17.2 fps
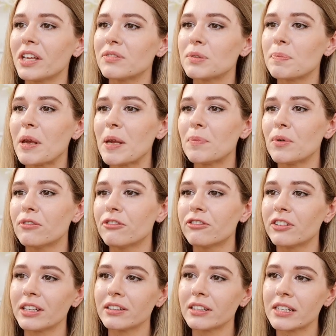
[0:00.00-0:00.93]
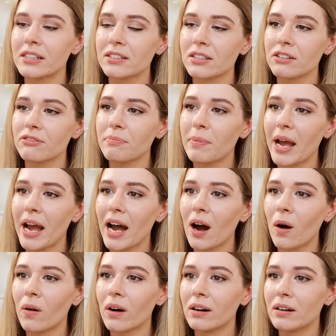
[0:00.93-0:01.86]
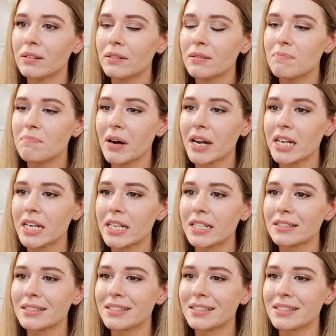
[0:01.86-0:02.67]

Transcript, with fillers: gives people feelings of power? Money,